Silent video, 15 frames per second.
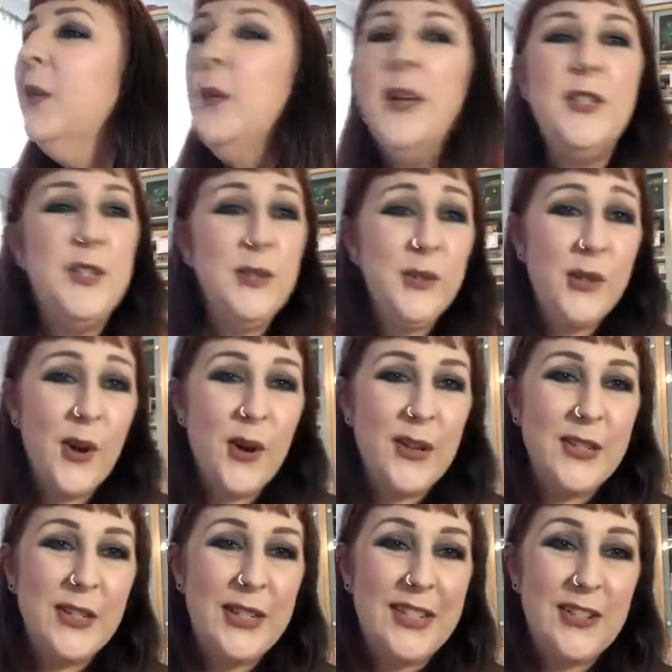What do
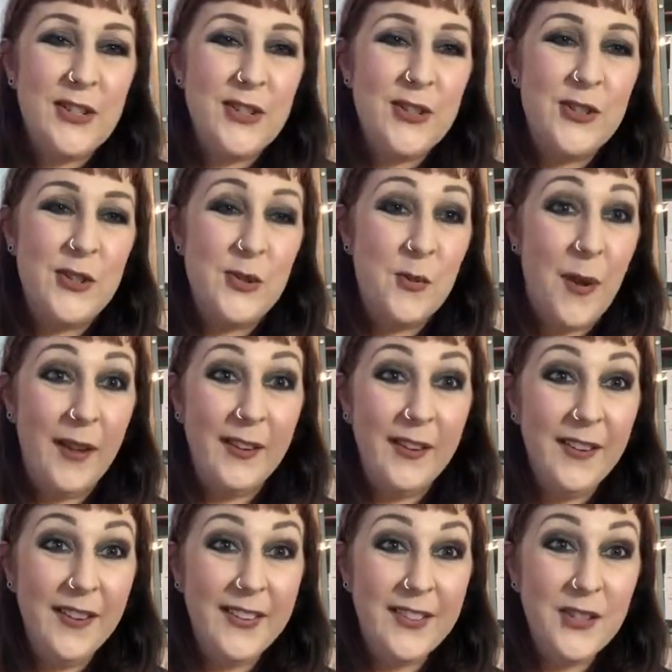yoga teachers do while
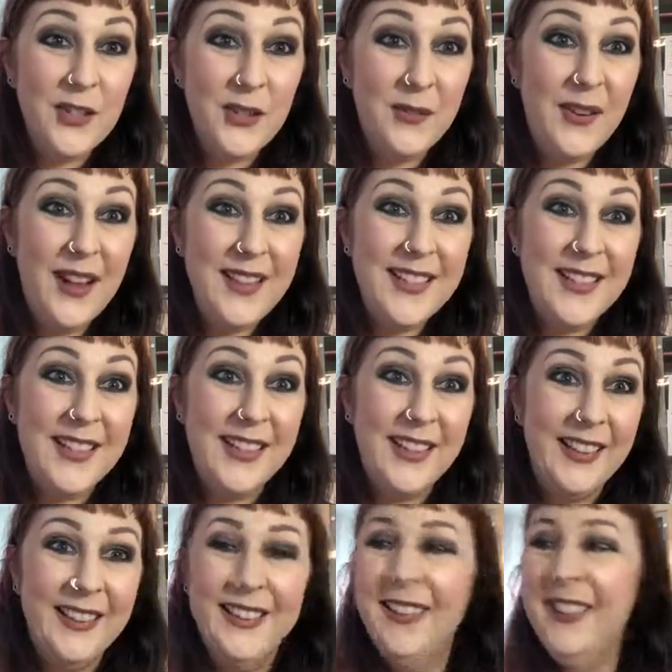you're in Shavasana?